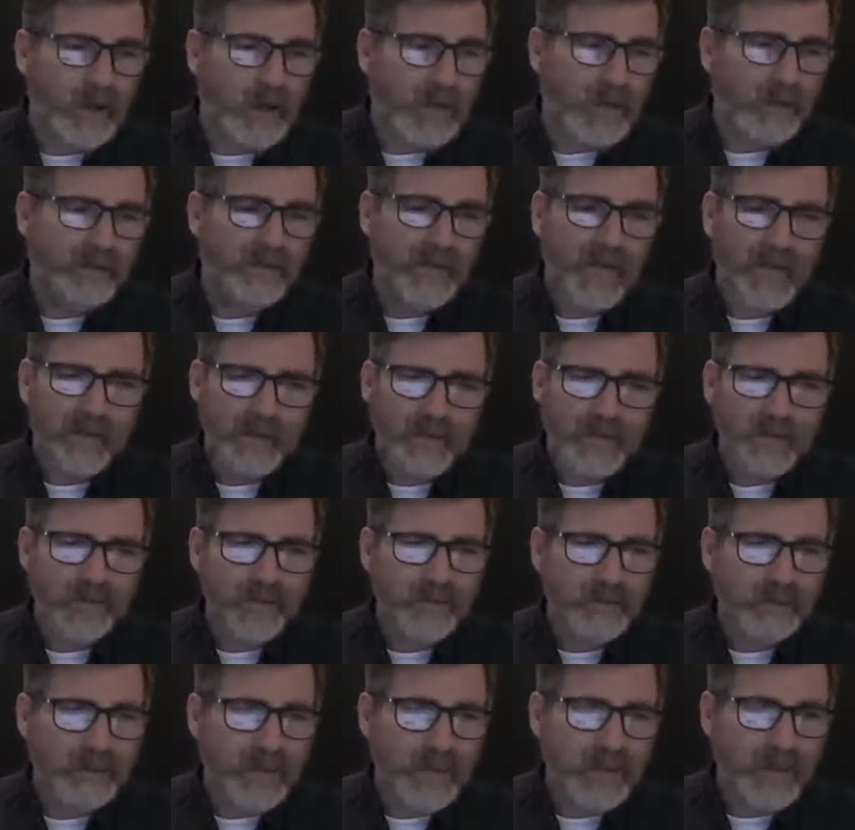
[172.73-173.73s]
And if that
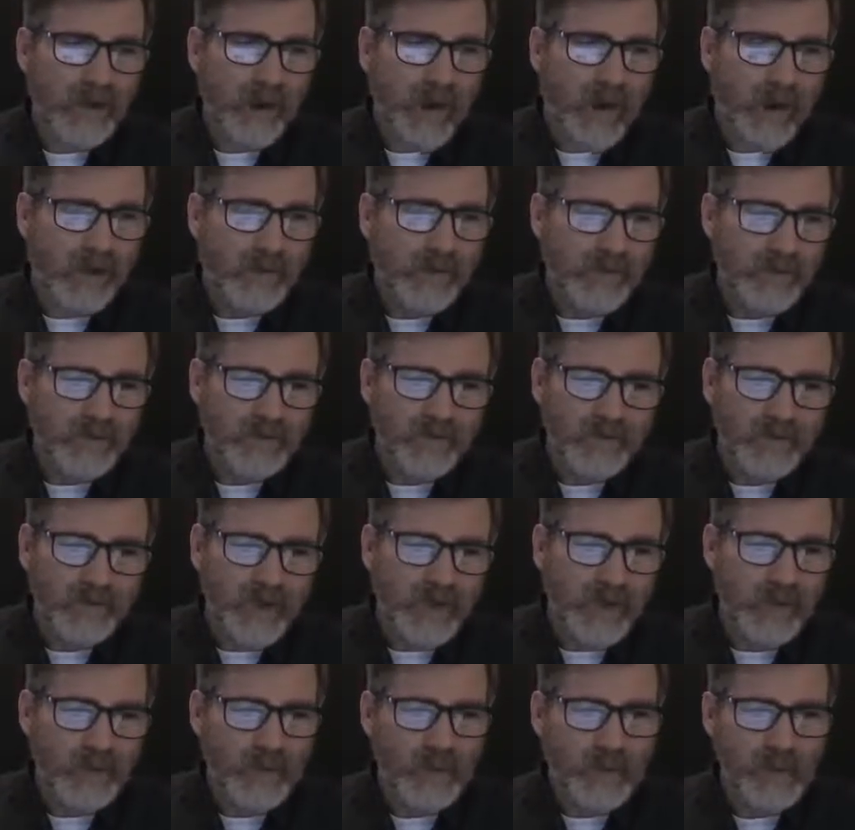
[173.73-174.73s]
doesn't beat all, there's
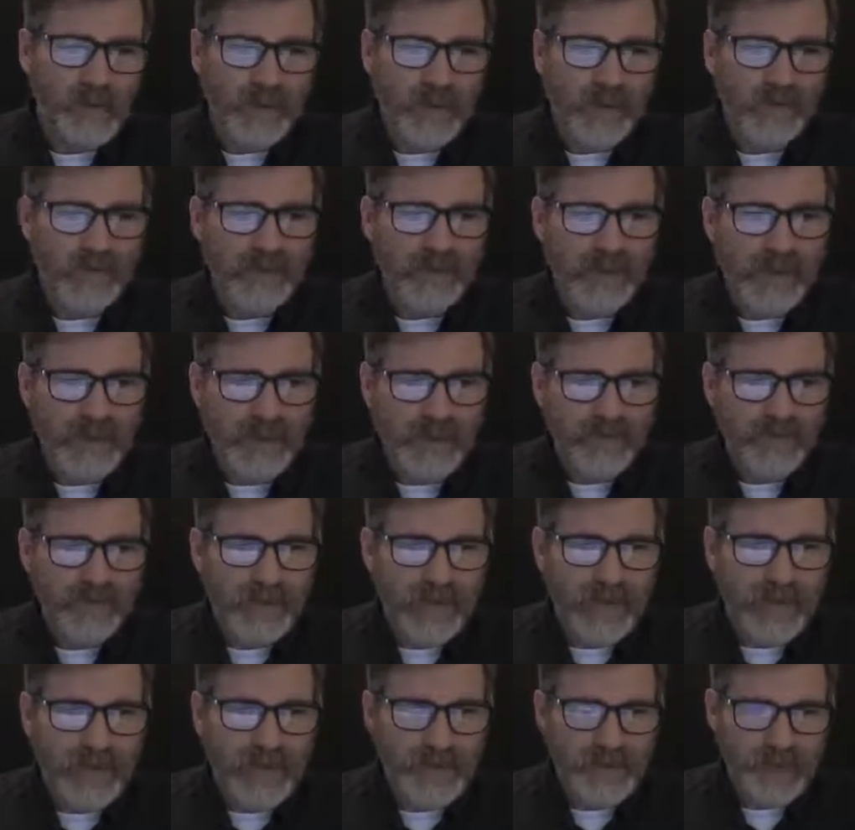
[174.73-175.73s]
another one here, the
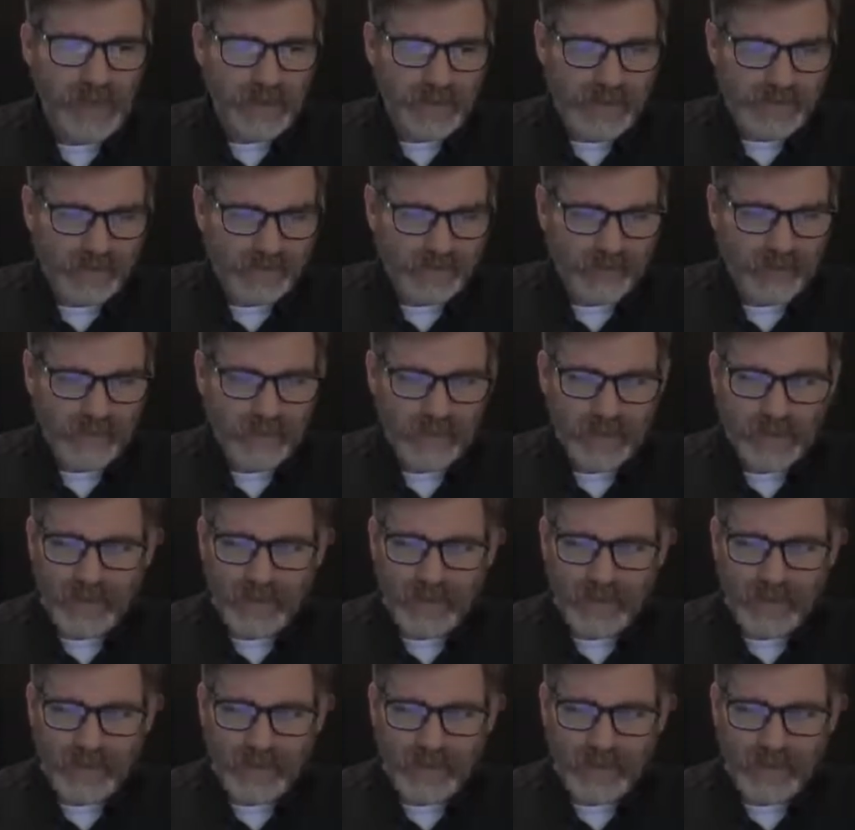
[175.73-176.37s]
aviationist.